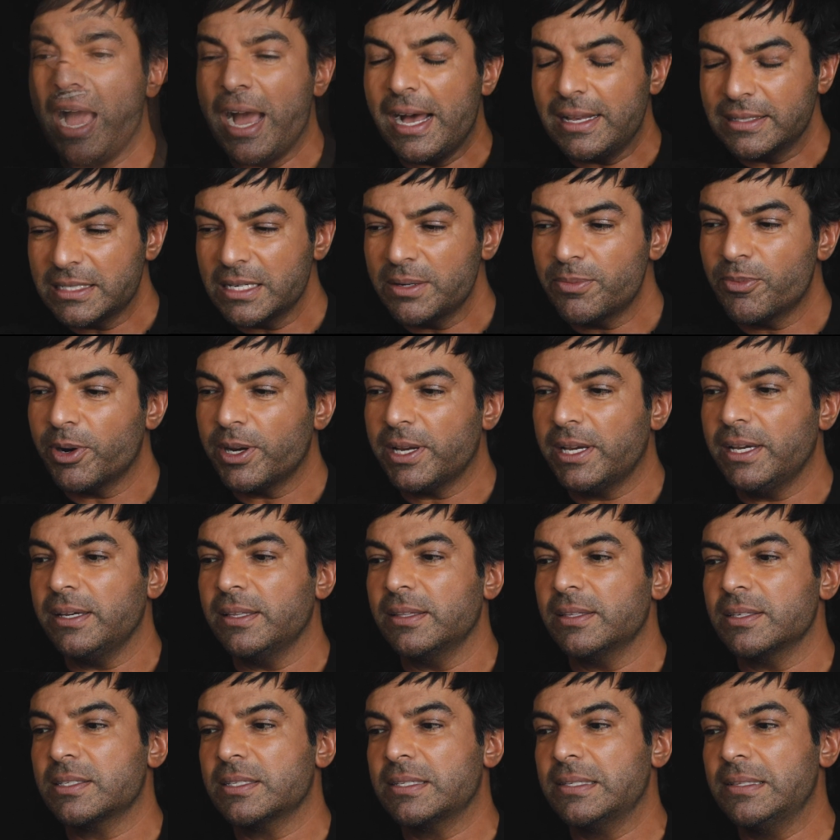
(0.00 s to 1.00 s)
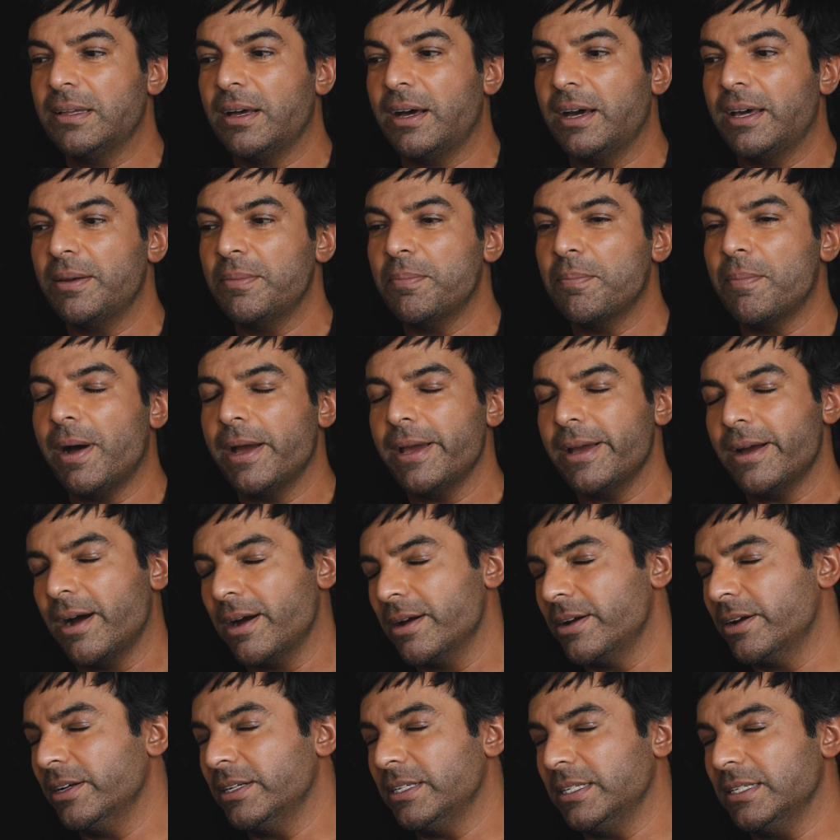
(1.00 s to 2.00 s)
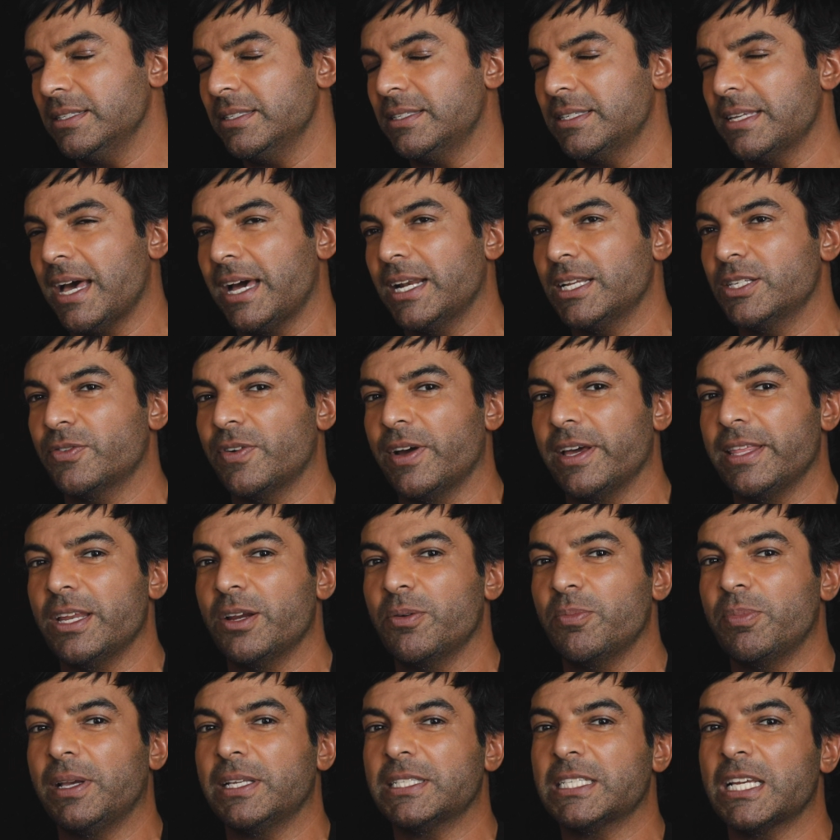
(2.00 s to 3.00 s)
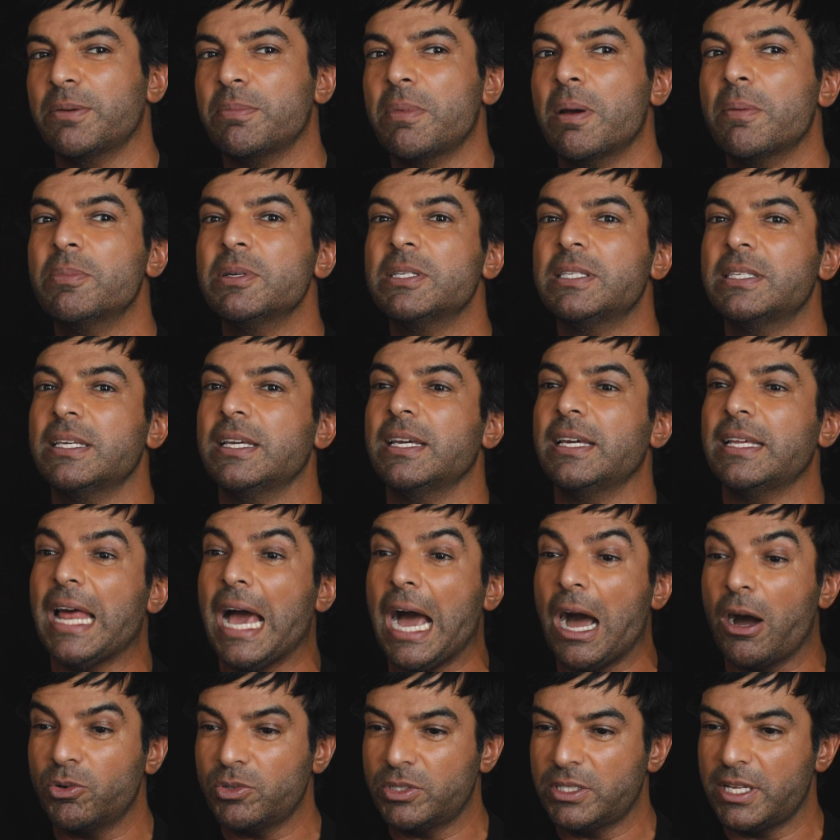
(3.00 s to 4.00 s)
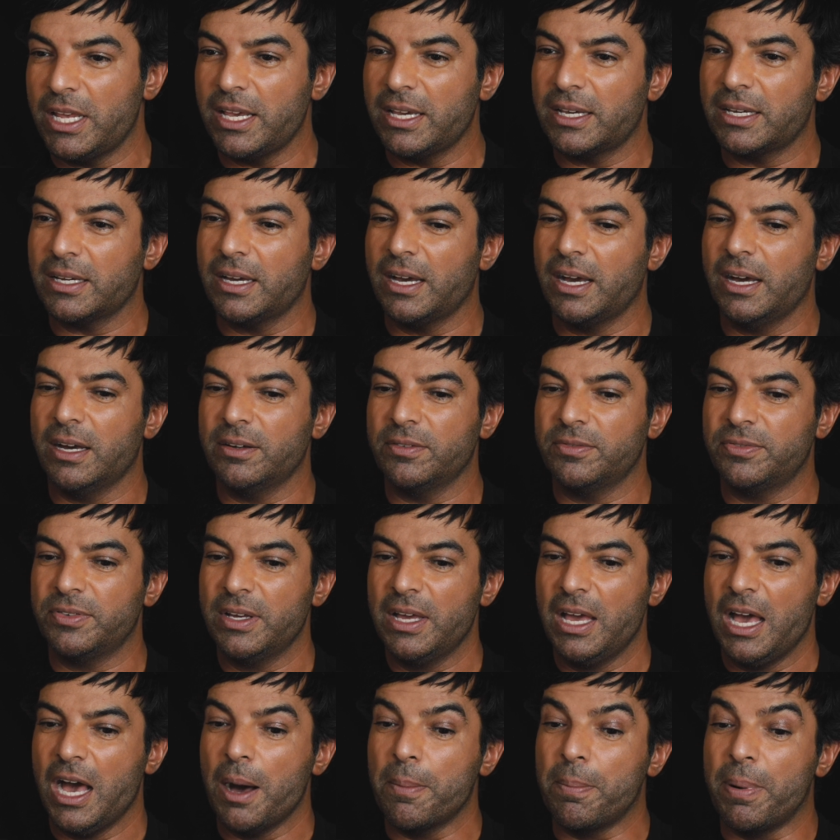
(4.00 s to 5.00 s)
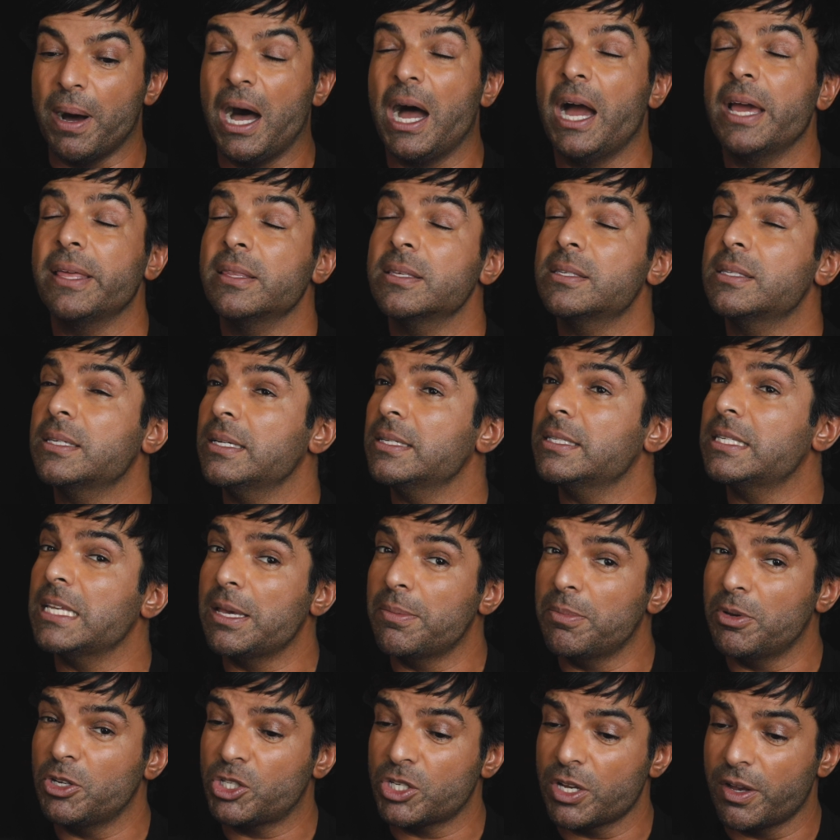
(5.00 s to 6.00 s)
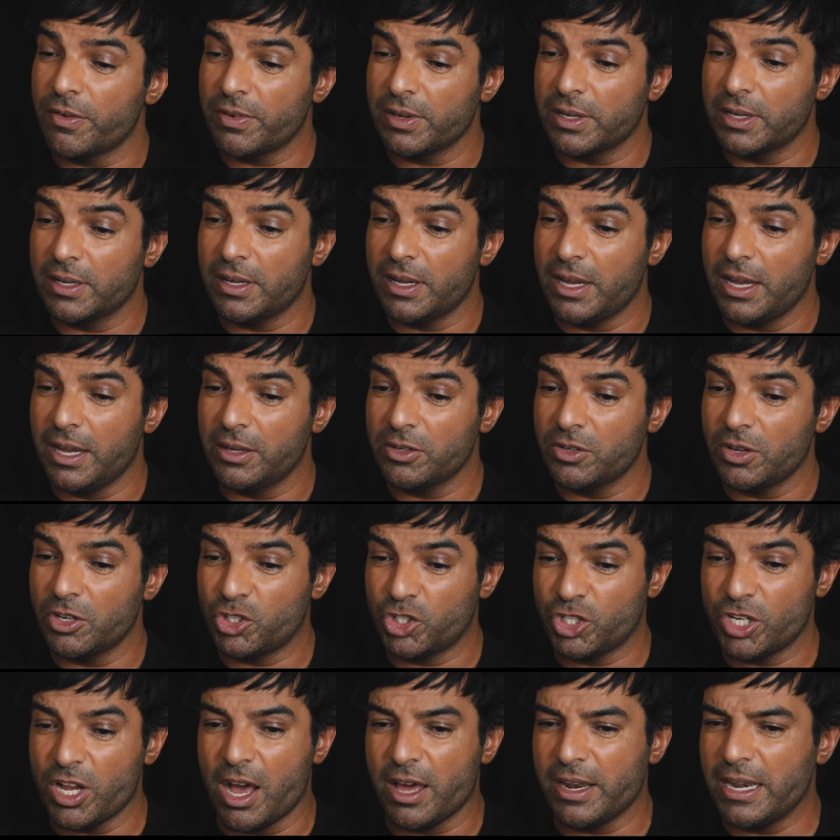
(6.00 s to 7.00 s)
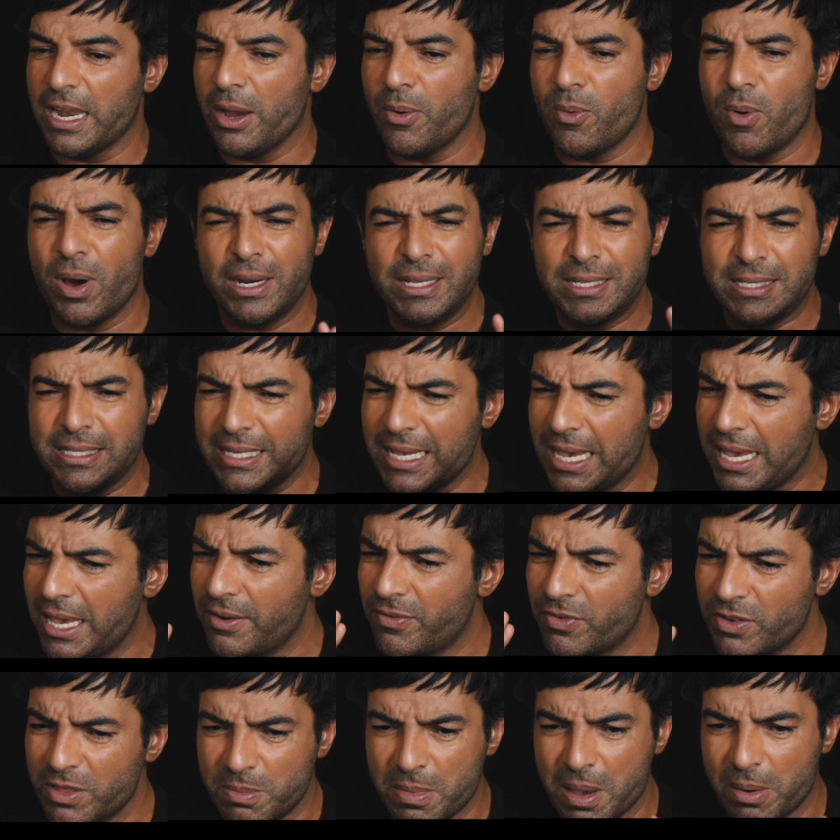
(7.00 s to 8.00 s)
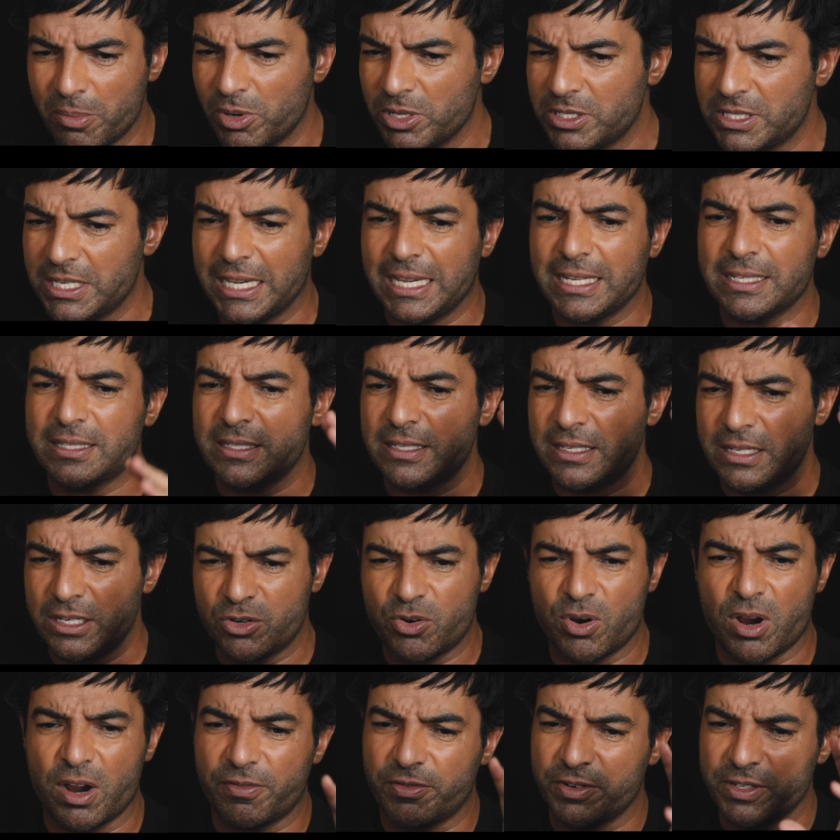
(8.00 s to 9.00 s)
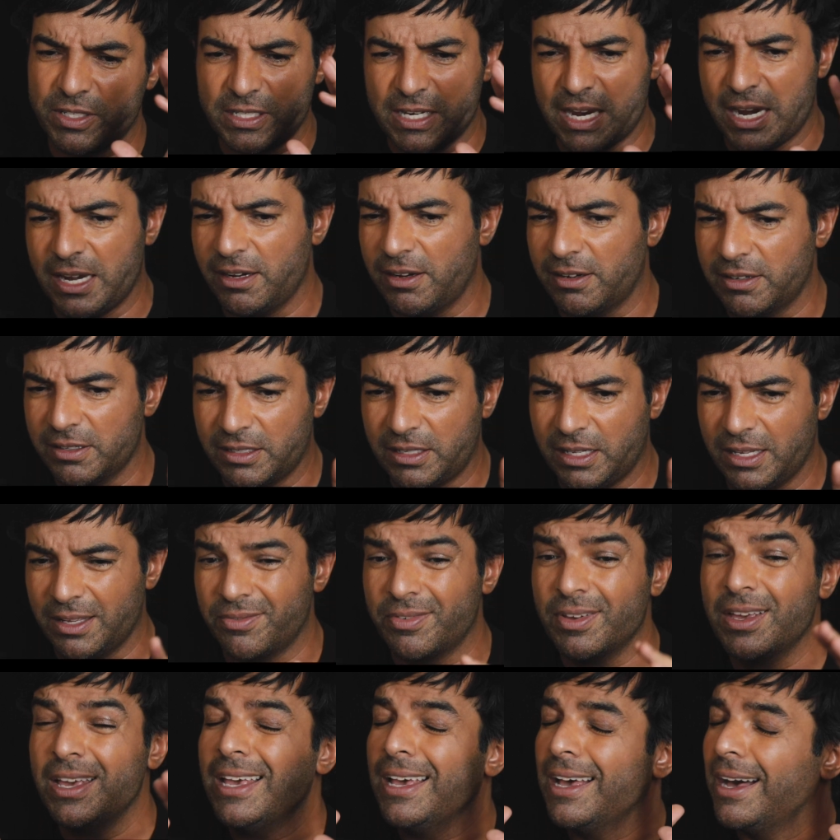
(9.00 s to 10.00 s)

As I'm working in the salon, my hunger didn't satisfy there, because I remember seeing an outtake of a behind the scenes image of a shot. And I want to say, for the memory's sake, it's Cindy Crawford standing on a cliff.